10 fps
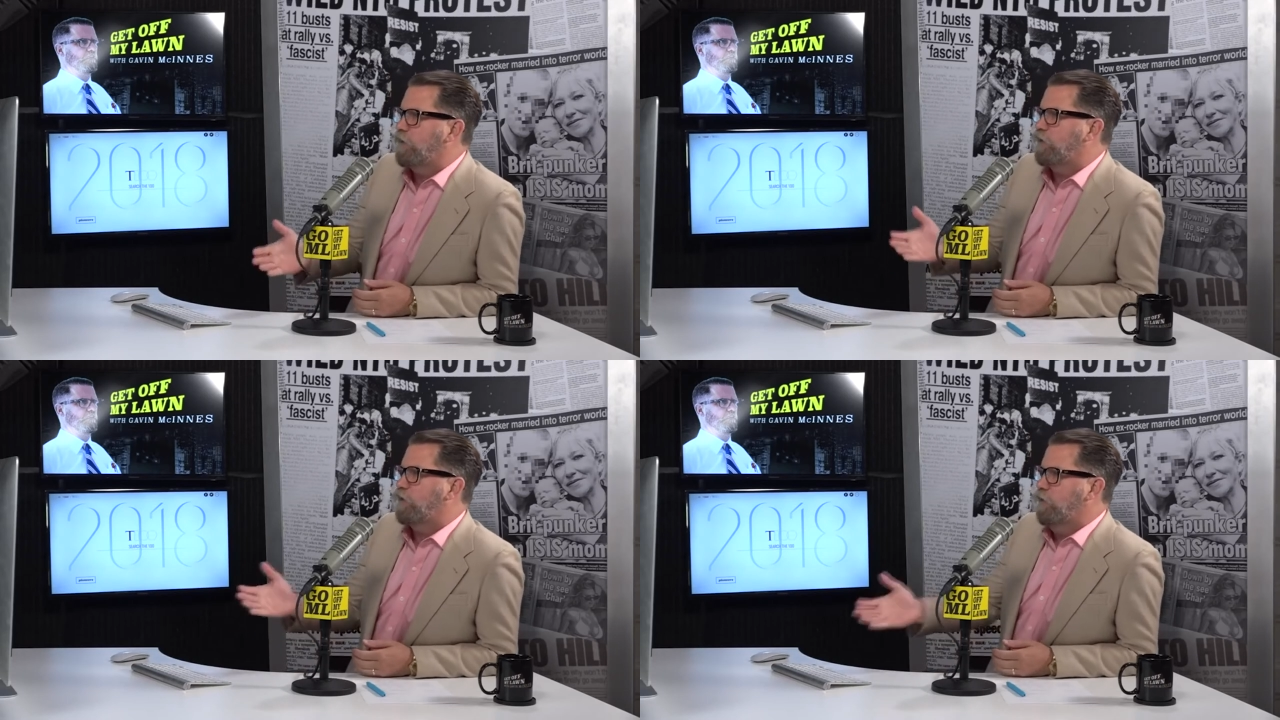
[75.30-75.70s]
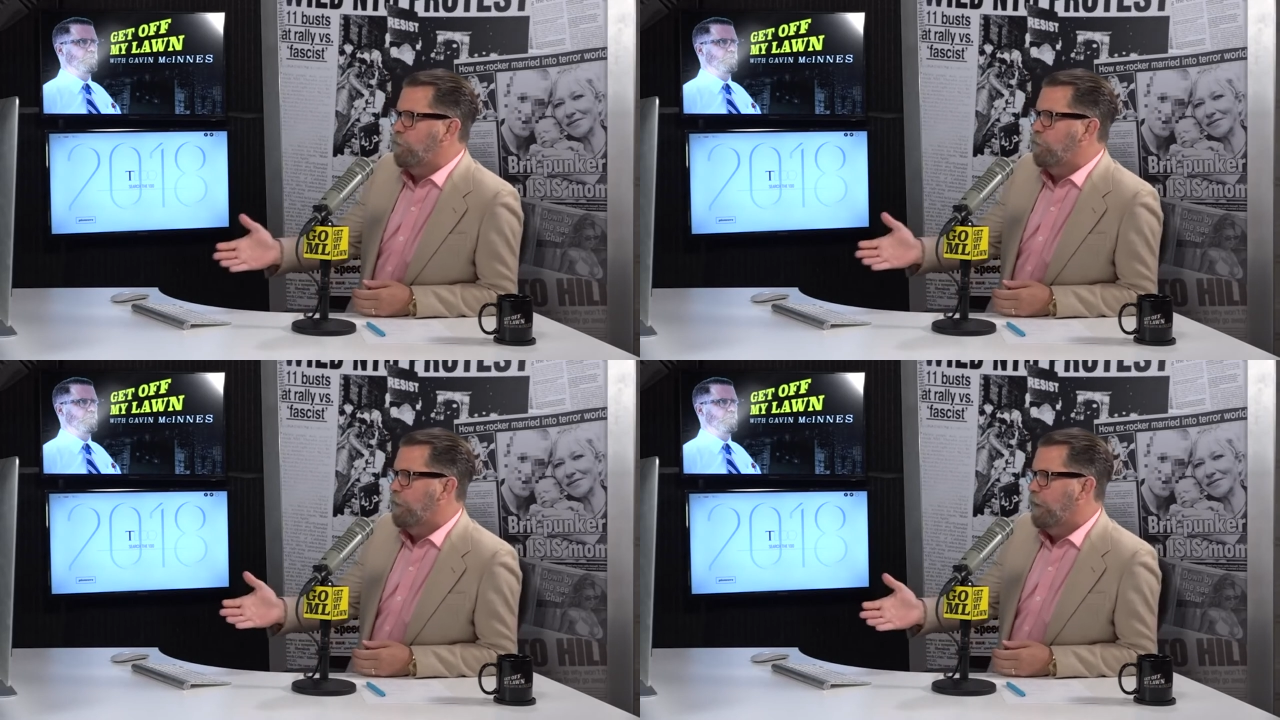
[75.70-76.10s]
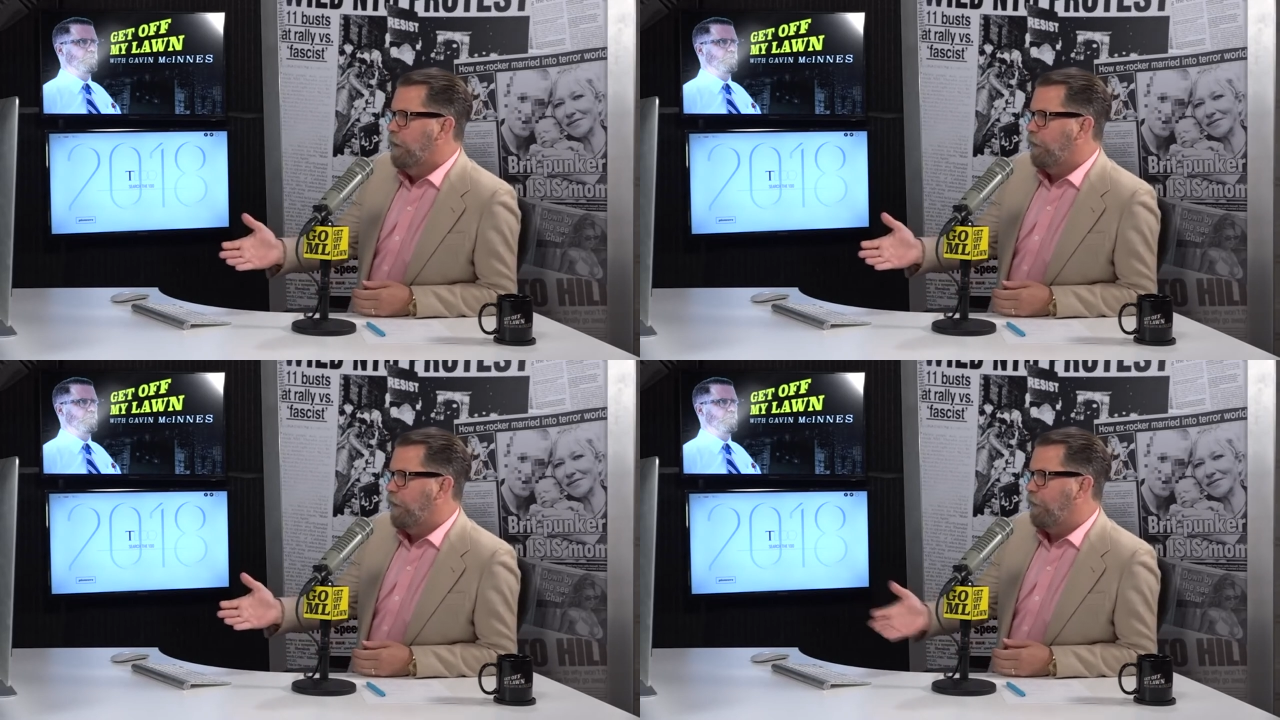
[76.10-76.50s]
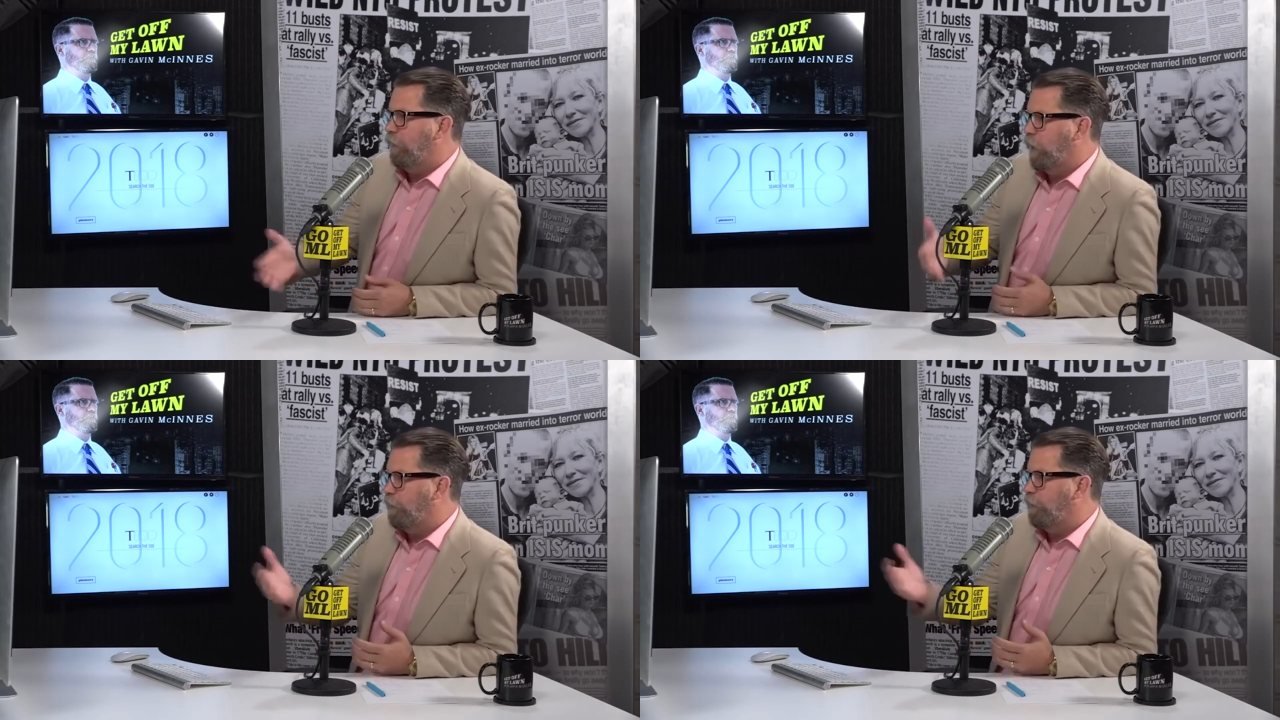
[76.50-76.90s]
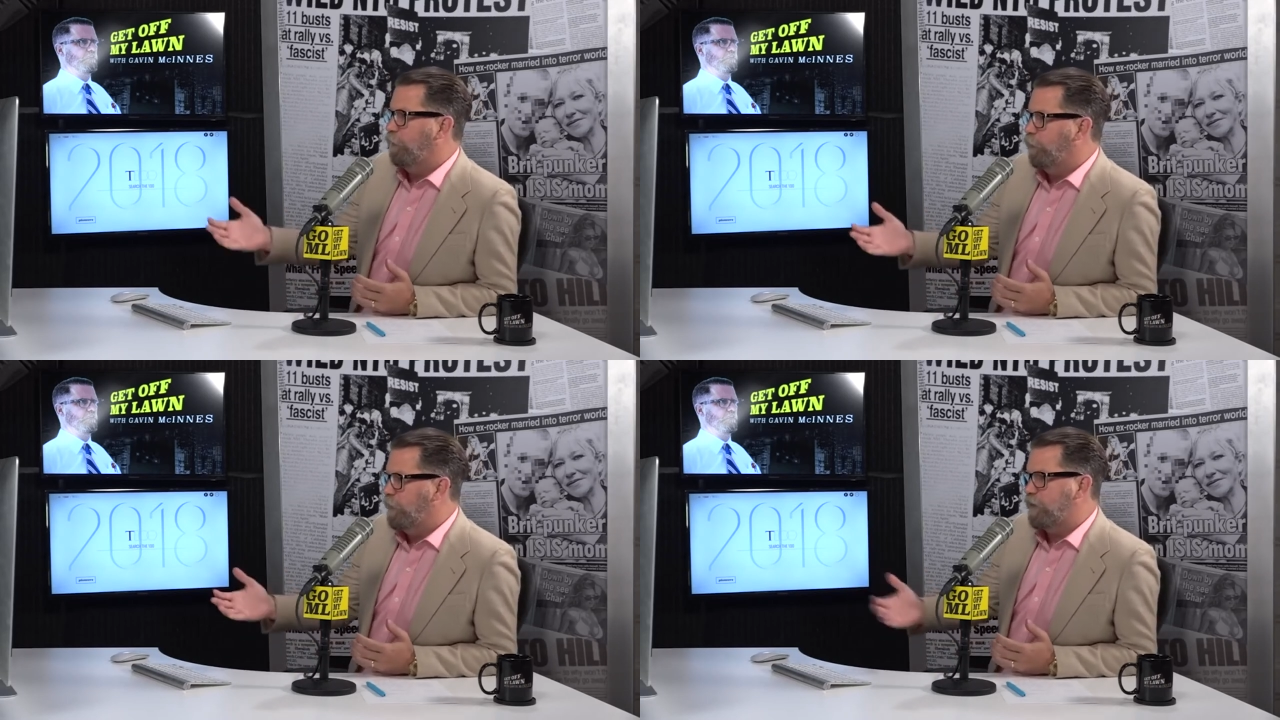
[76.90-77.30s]
Speaker 1: assume they have a lot of
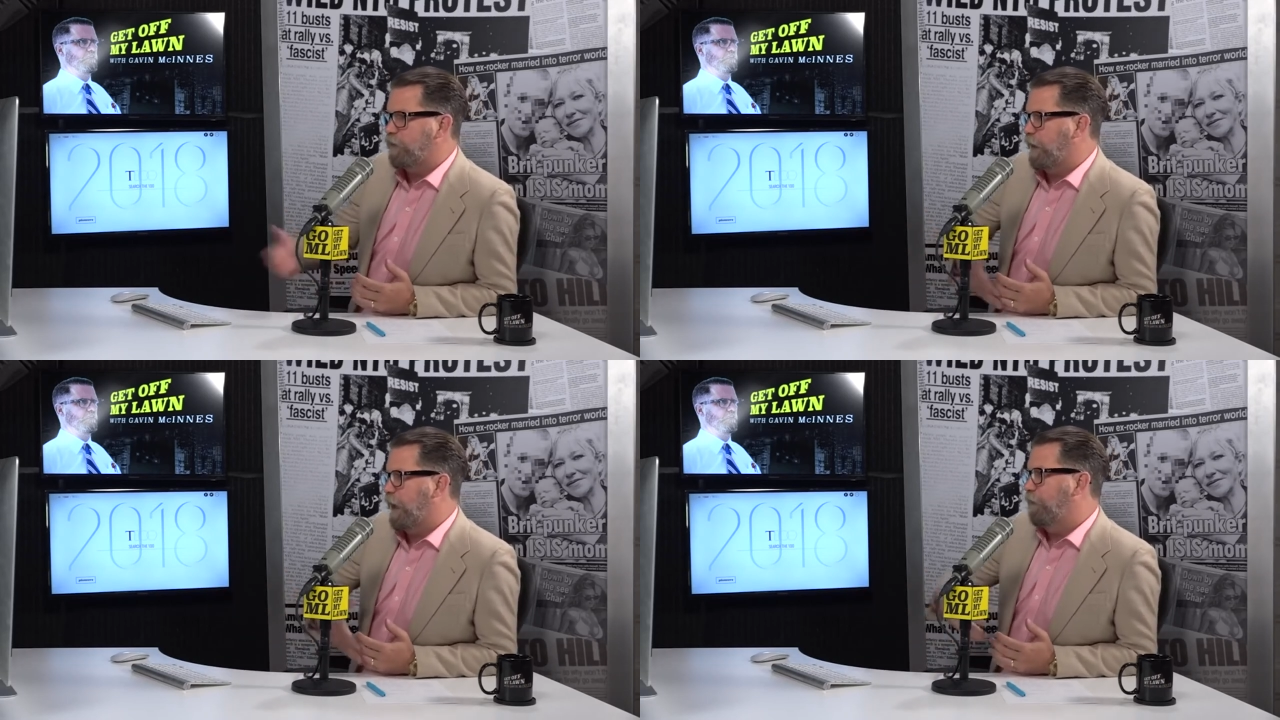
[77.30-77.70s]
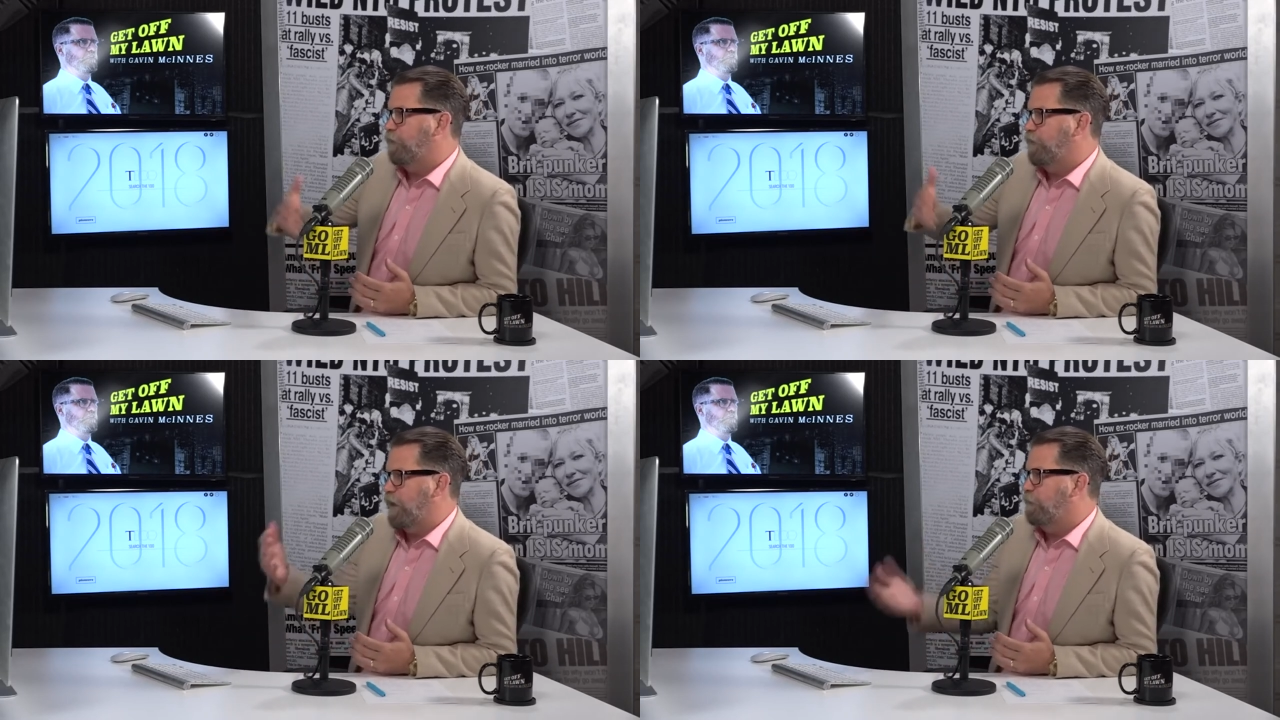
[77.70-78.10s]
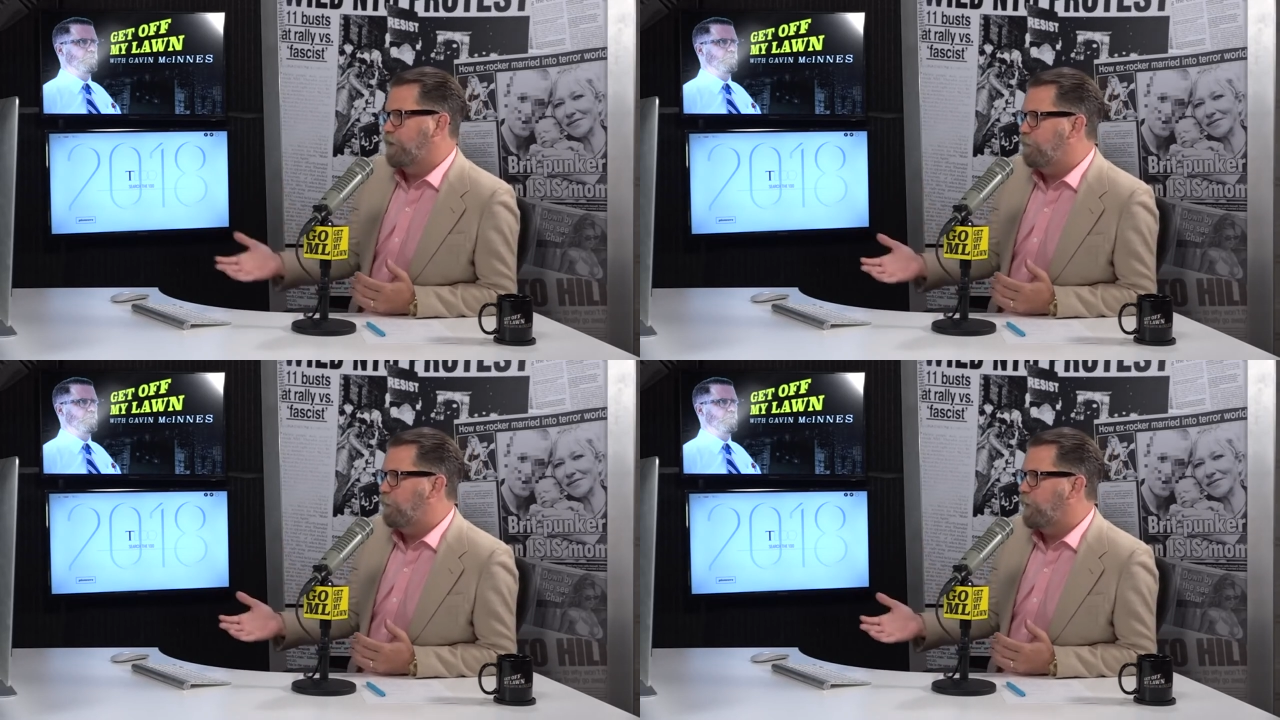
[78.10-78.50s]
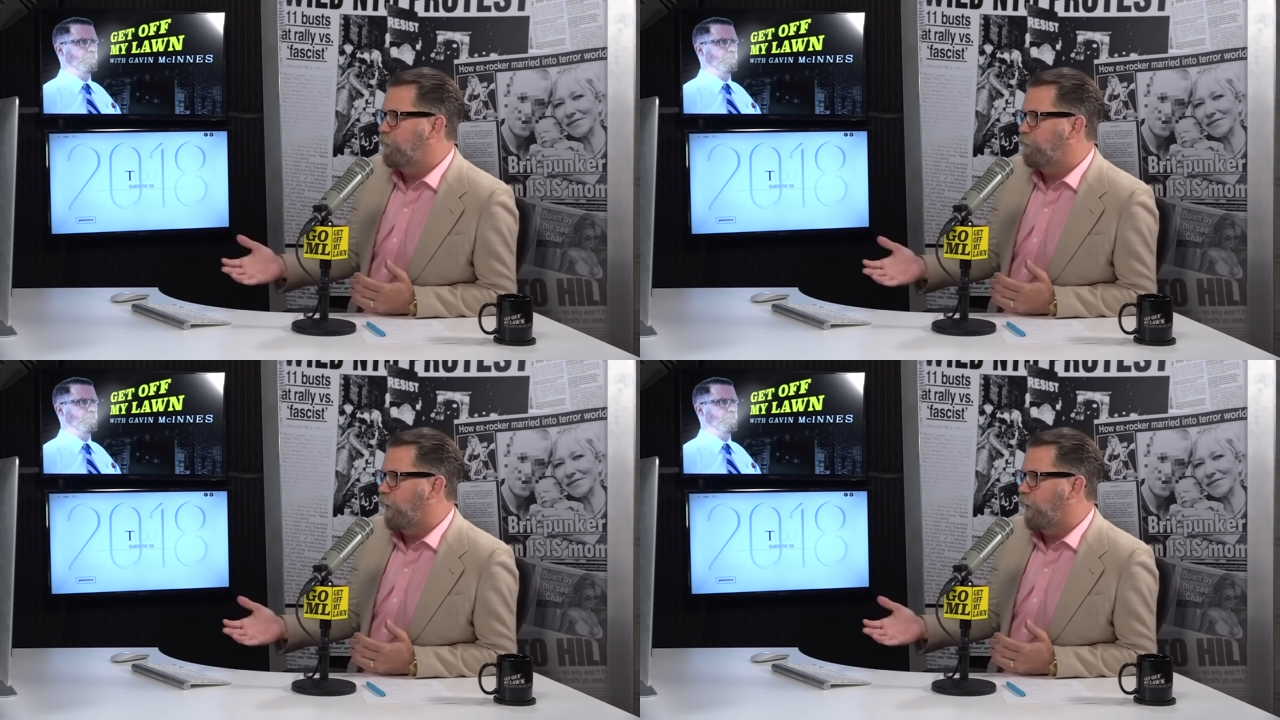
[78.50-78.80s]
influence because they have 17 million